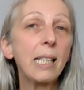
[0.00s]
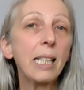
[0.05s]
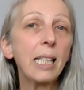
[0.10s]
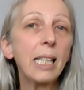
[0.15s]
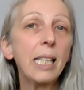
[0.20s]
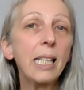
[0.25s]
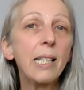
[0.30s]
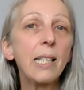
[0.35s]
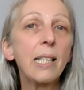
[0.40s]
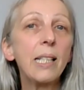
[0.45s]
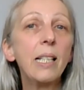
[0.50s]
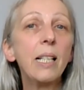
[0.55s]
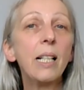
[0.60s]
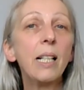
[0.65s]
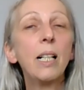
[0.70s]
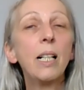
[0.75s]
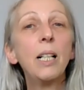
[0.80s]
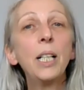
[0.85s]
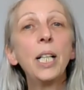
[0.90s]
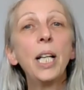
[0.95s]

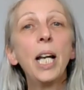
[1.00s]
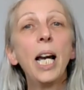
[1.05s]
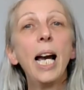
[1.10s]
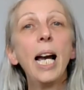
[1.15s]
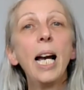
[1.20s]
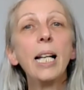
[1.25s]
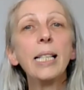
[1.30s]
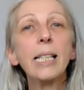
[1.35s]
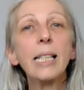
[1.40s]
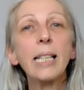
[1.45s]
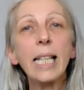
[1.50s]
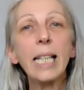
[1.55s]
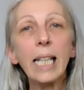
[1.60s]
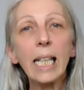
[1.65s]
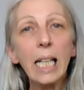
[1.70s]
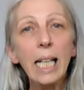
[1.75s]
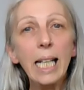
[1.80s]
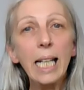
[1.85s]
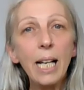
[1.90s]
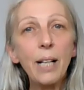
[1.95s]
easier, and the
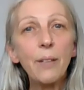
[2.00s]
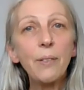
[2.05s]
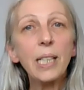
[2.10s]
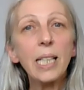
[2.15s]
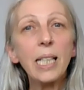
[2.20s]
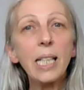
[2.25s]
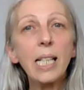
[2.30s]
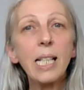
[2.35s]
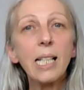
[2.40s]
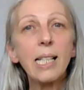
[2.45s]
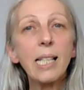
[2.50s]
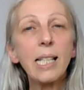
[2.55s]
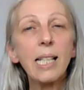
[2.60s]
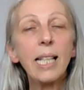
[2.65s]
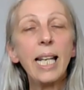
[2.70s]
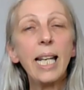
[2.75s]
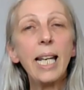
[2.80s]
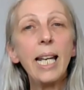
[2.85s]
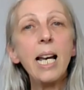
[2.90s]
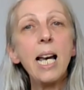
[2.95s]
clarity is
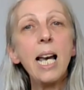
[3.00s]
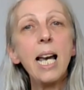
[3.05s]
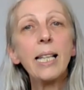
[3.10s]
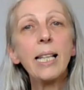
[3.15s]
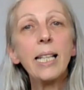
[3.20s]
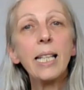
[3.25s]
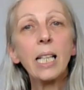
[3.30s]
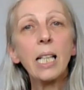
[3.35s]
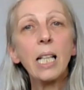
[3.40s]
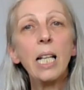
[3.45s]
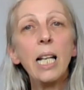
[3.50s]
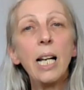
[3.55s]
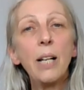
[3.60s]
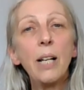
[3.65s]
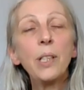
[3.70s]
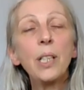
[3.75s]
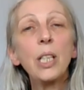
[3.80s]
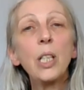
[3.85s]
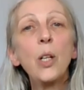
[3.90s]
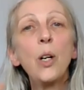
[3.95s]
there, and the
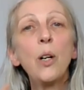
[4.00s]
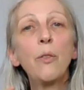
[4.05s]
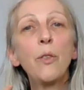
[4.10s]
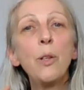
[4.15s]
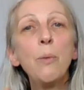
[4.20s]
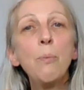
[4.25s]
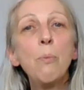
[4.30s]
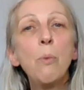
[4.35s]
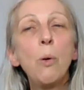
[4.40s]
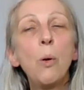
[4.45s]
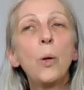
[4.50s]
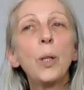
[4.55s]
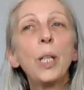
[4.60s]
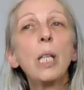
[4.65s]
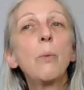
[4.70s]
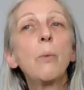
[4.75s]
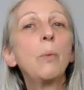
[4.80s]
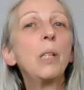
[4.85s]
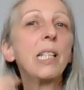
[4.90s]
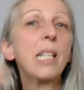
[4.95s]
clarity of the
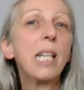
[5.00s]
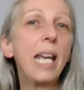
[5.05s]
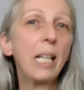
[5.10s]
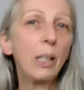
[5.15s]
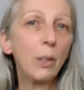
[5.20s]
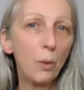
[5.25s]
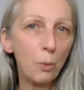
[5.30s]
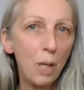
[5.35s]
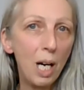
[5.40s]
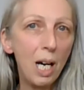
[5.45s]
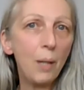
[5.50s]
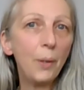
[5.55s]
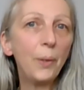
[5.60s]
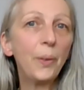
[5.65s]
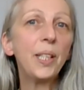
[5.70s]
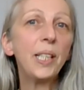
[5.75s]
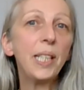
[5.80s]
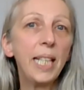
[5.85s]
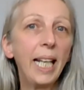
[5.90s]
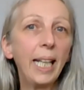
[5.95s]
morning will take
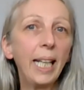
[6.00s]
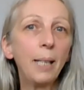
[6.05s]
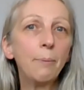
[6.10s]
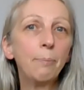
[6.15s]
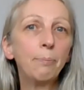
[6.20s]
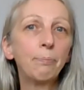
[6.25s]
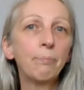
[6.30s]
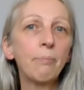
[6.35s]
throughout the day.